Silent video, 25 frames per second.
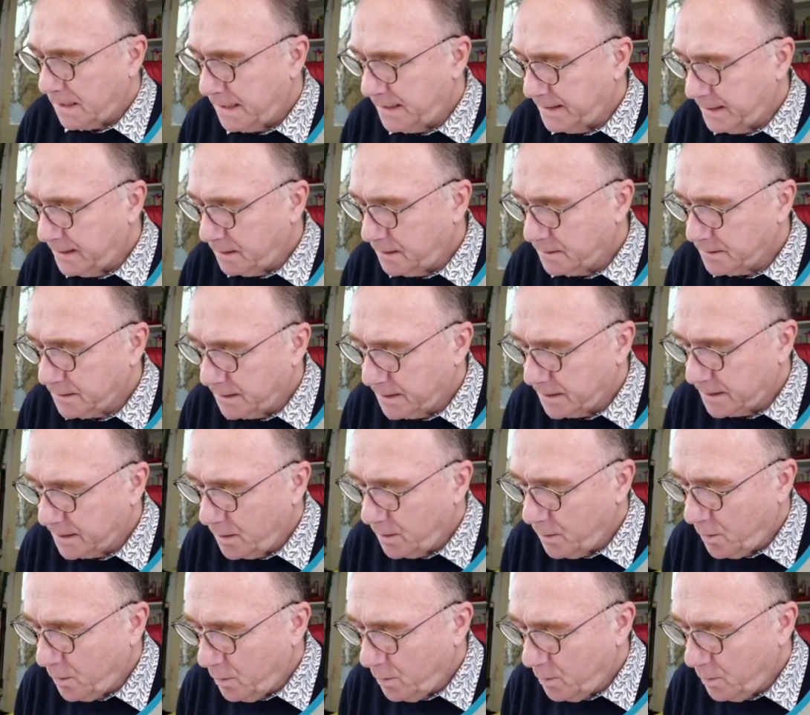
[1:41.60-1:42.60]
And now I'm going to
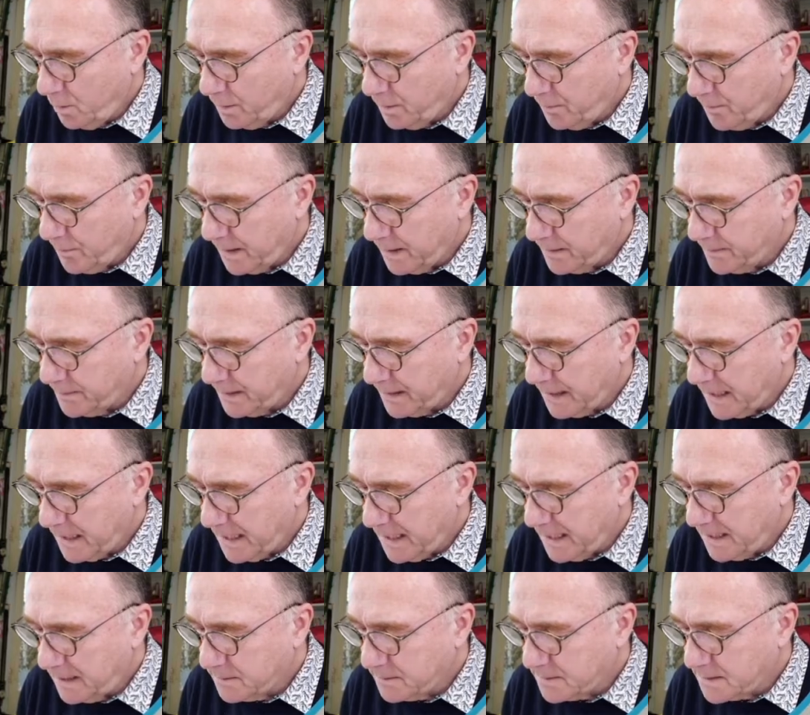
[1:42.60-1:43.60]
go all around the
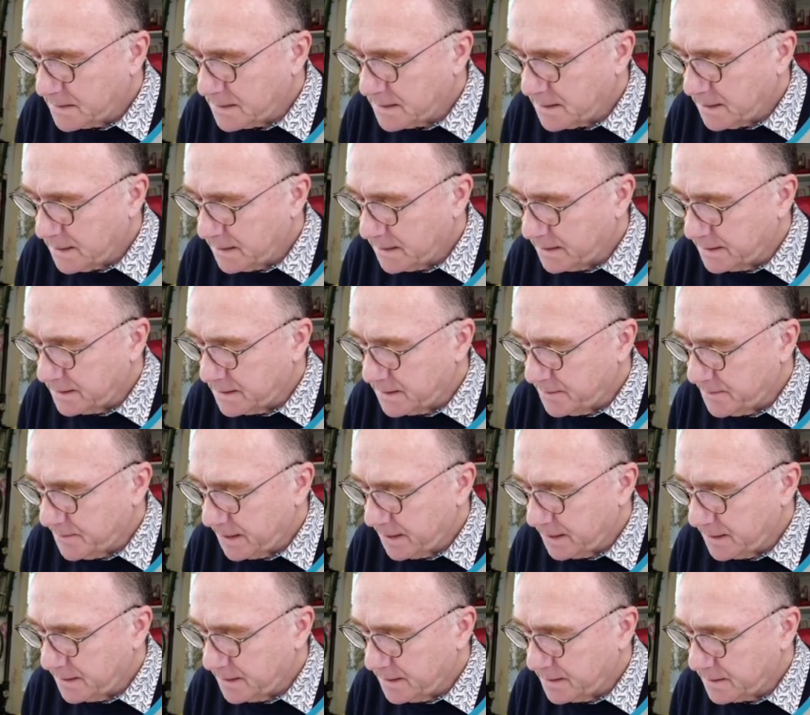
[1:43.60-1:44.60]
outside to
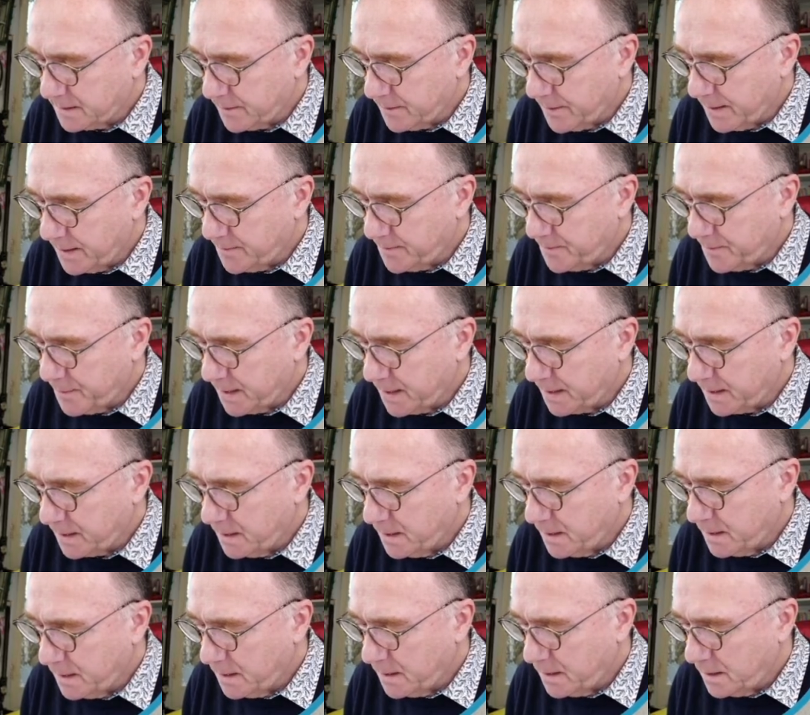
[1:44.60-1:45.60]
make these great big